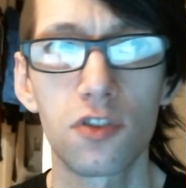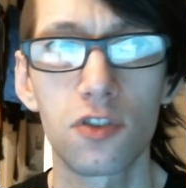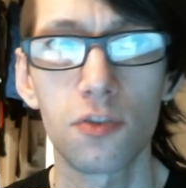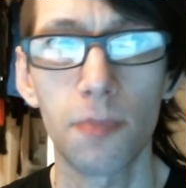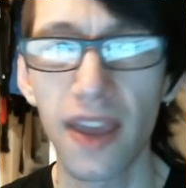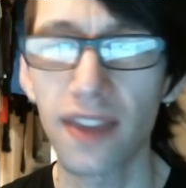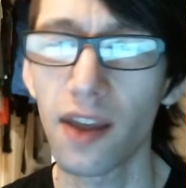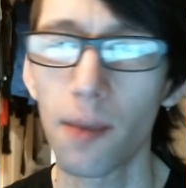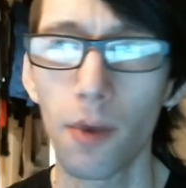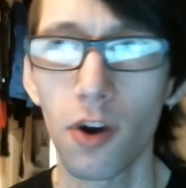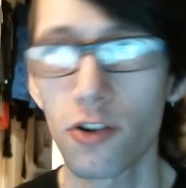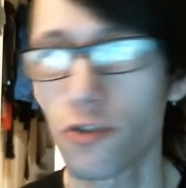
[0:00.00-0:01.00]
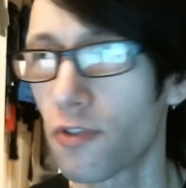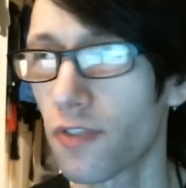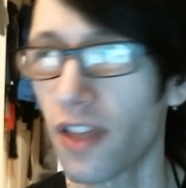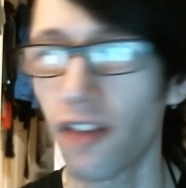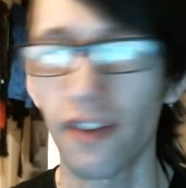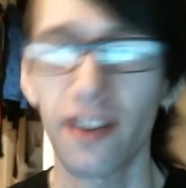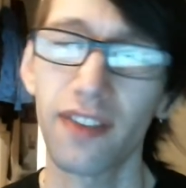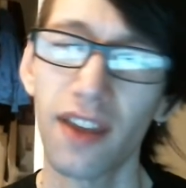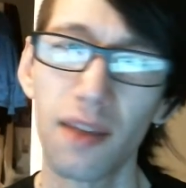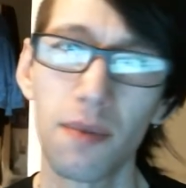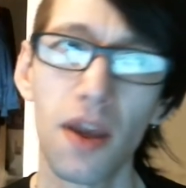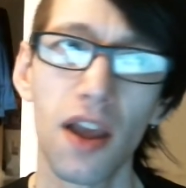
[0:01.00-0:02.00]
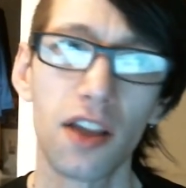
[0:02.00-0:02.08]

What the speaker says: So paying that much over that length of time